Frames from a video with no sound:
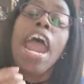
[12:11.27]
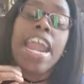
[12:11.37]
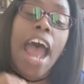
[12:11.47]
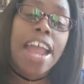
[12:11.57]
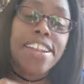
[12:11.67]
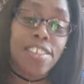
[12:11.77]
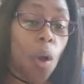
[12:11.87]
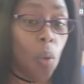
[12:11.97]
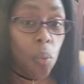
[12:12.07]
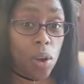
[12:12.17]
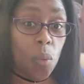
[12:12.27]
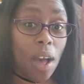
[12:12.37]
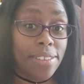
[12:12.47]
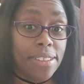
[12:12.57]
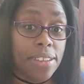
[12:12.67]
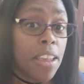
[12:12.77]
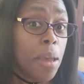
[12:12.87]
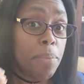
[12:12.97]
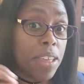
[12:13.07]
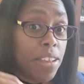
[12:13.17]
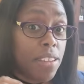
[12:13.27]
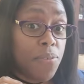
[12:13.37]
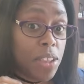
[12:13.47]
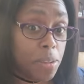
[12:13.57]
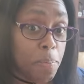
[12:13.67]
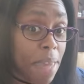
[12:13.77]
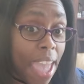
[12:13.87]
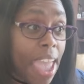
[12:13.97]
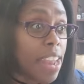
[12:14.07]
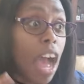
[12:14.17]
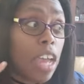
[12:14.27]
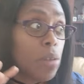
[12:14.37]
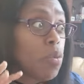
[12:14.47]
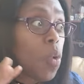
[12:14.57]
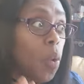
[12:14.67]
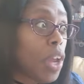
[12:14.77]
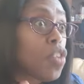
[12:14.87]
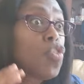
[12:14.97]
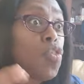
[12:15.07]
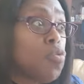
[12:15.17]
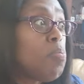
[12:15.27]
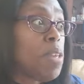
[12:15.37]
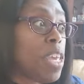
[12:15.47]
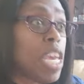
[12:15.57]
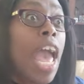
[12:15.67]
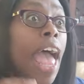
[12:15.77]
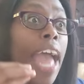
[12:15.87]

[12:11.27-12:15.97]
And I don't want to watch this because if it's bad, I am going to be